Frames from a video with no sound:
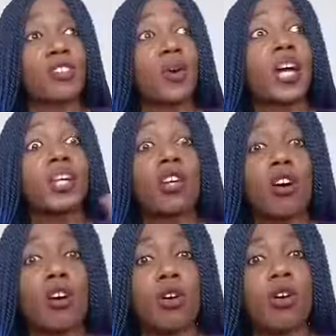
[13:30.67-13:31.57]
So I
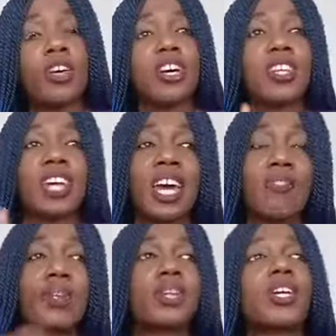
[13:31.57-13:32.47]
know that
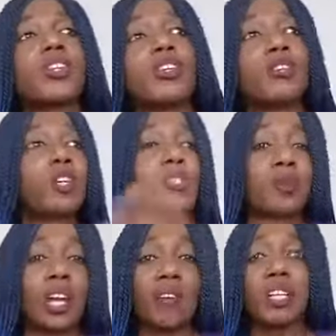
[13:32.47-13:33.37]
everything in the universe,
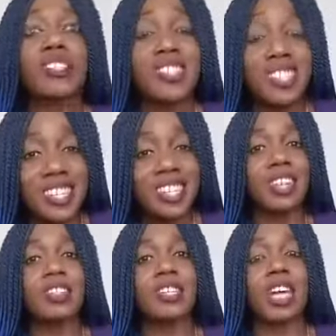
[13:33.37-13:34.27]
whatever, is
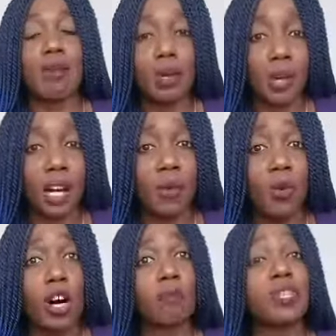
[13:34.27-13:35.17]
seeking to get me what I want.